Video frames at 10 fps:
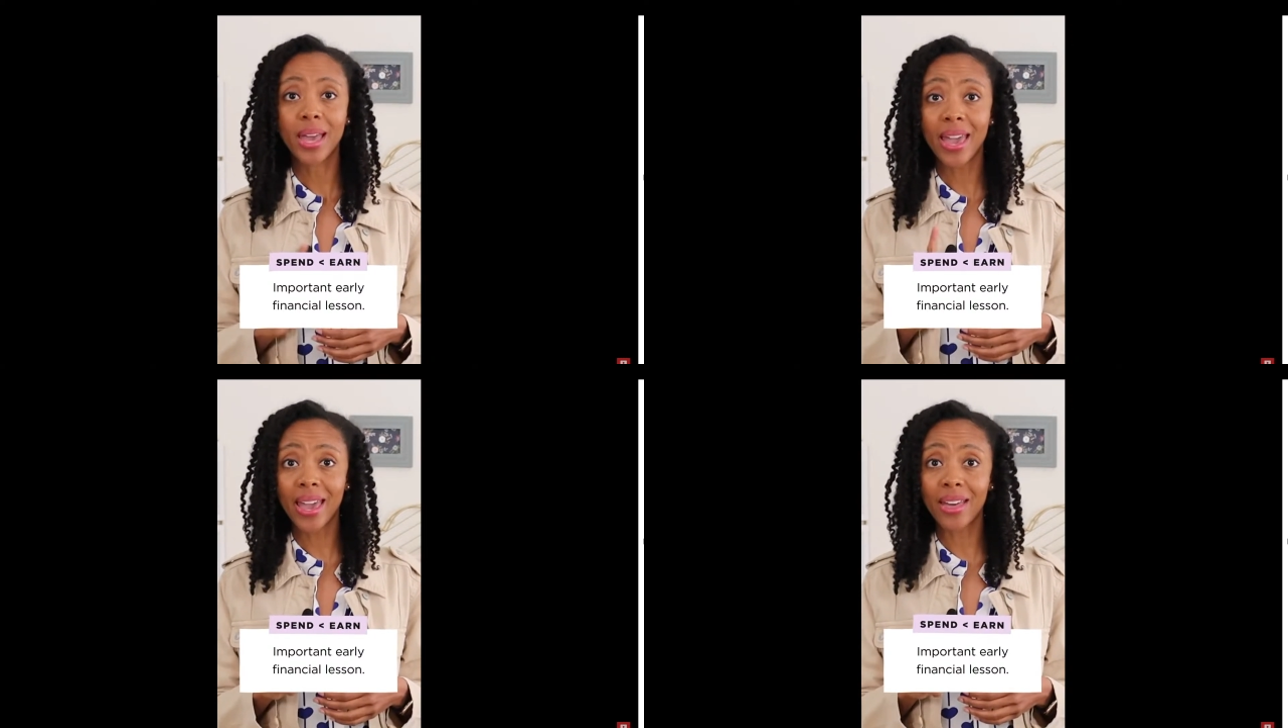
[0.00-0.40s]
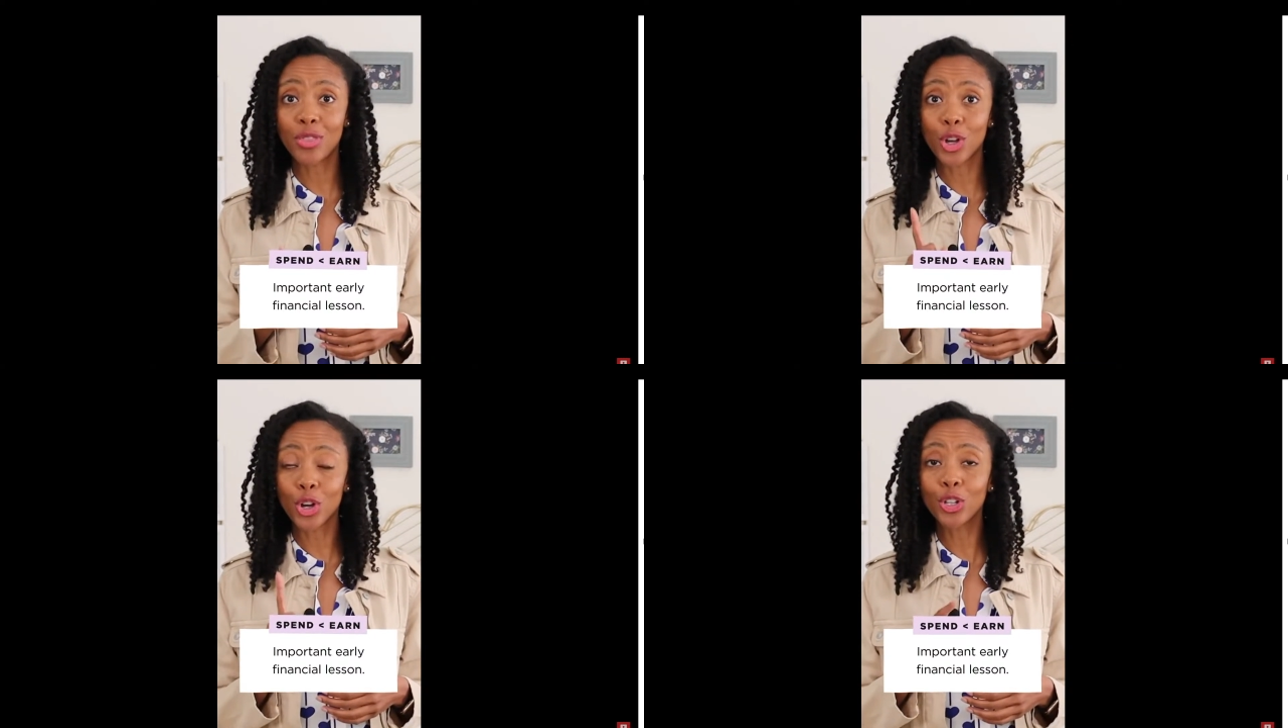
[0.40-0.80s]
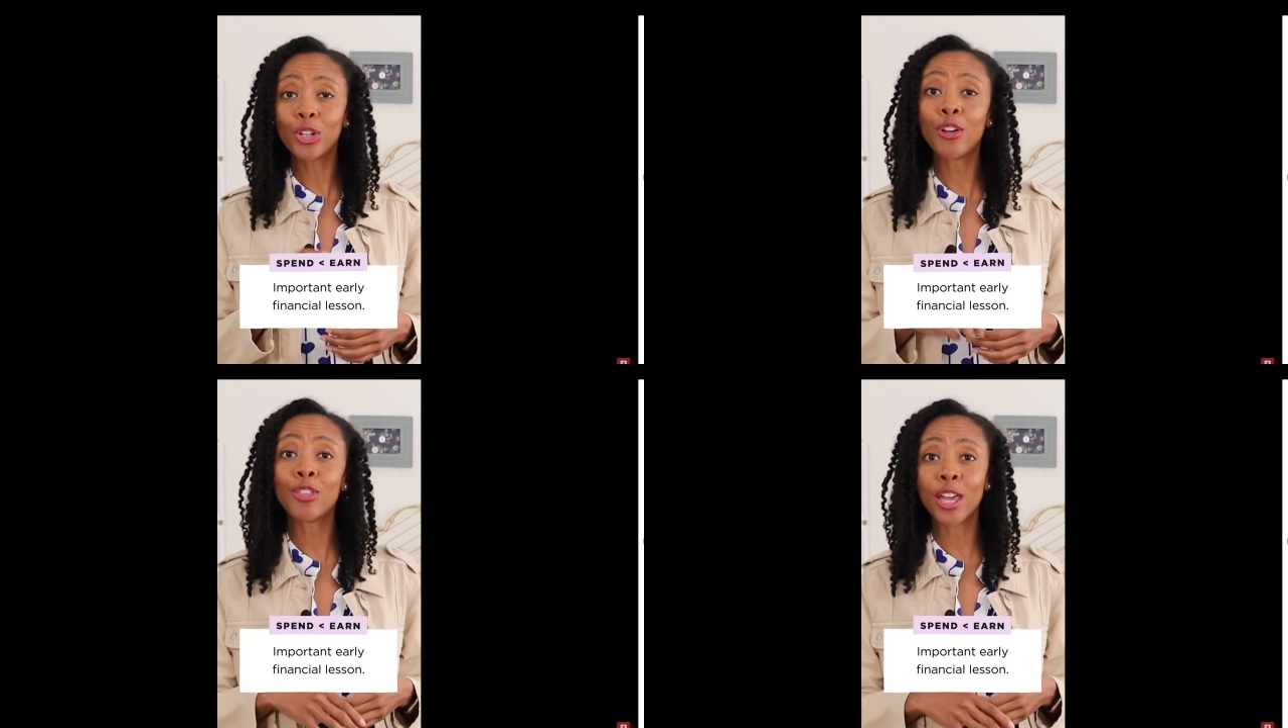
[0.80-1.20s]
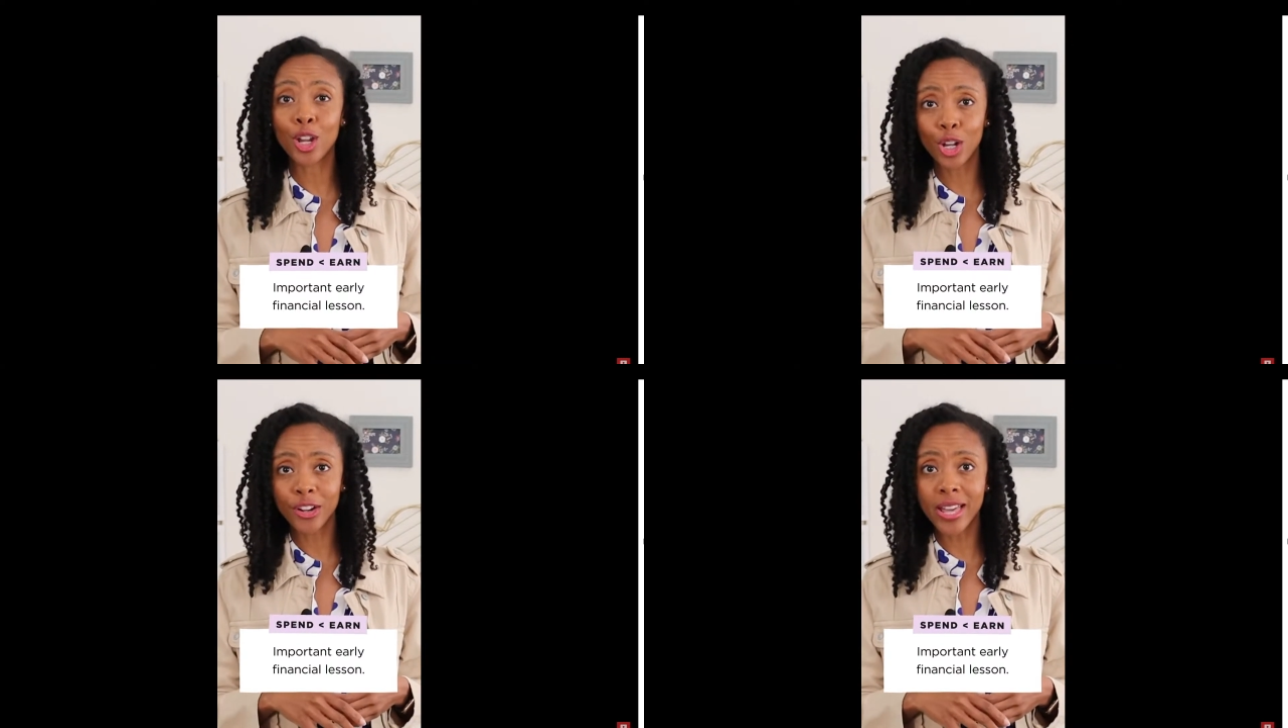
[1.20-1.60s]
and the earlier they
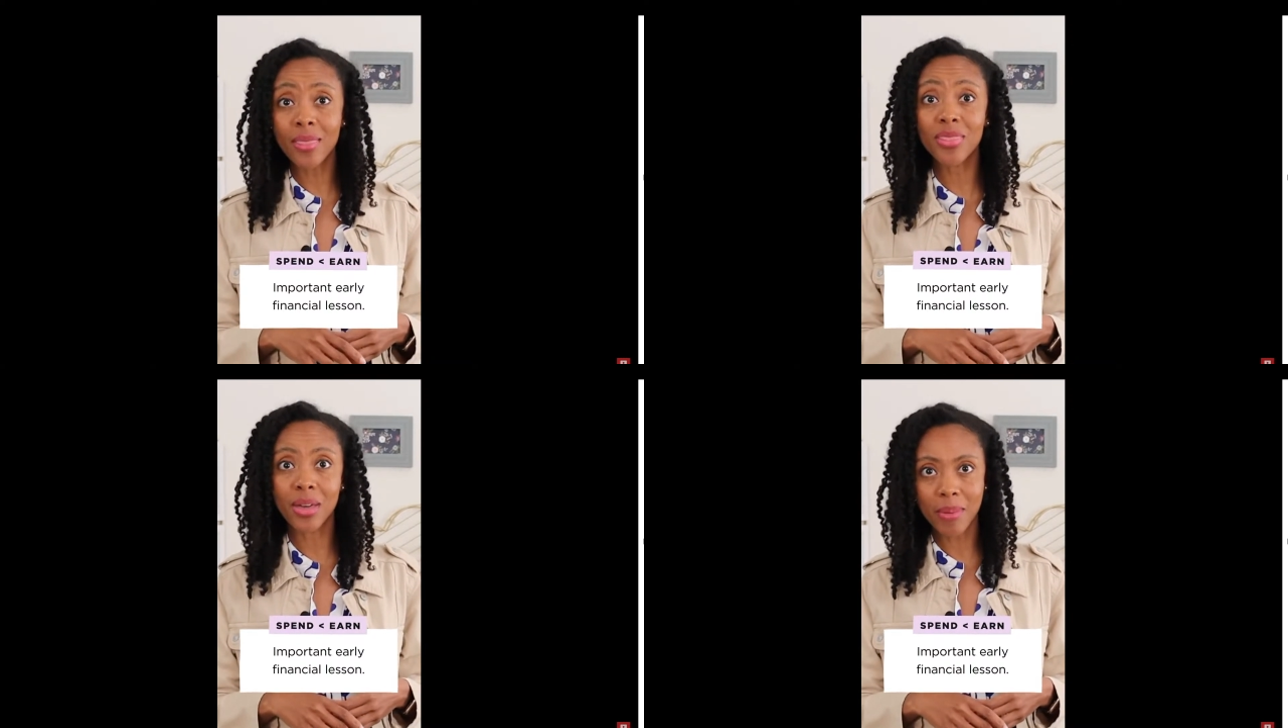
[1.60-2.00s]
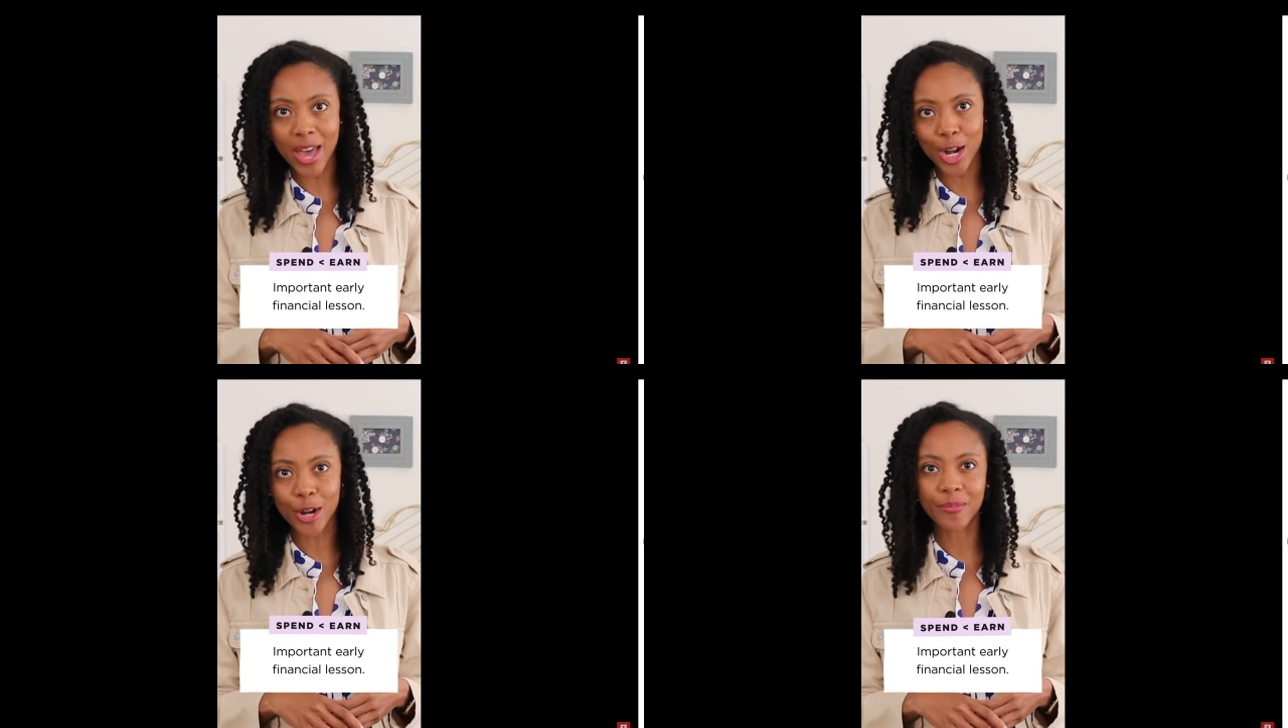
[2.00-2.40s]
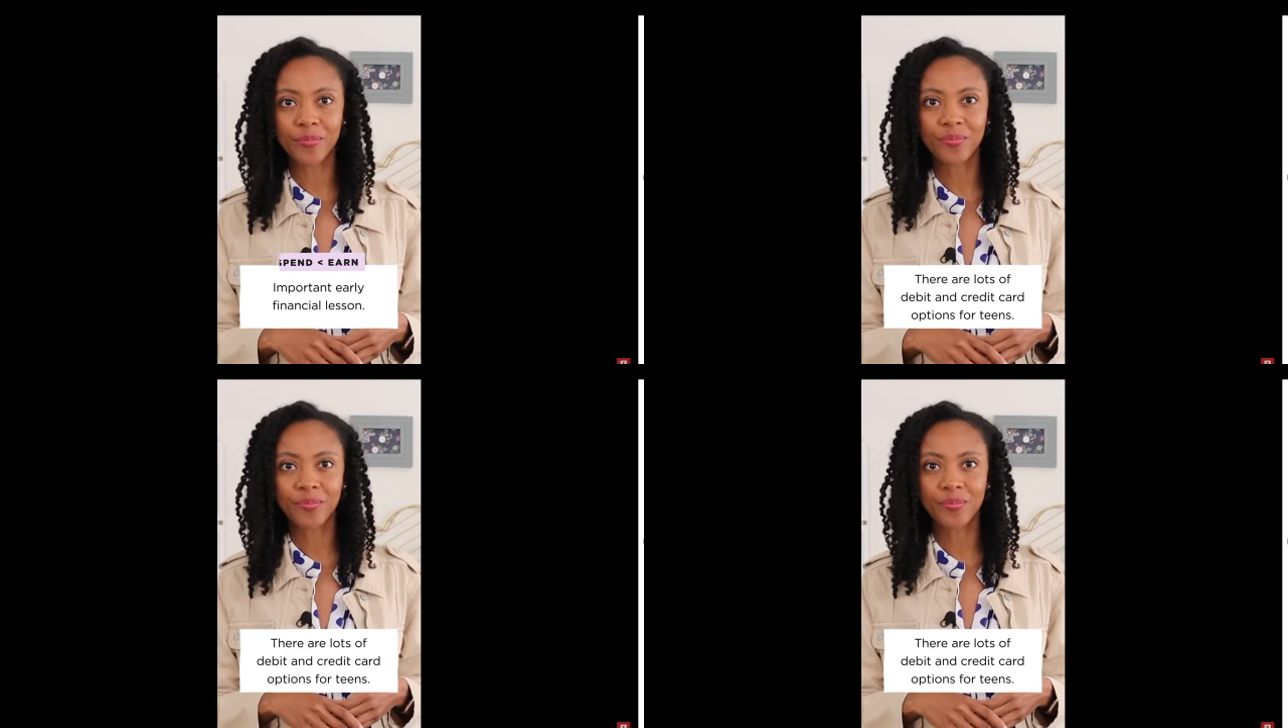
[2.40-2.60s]
can learn it, the better.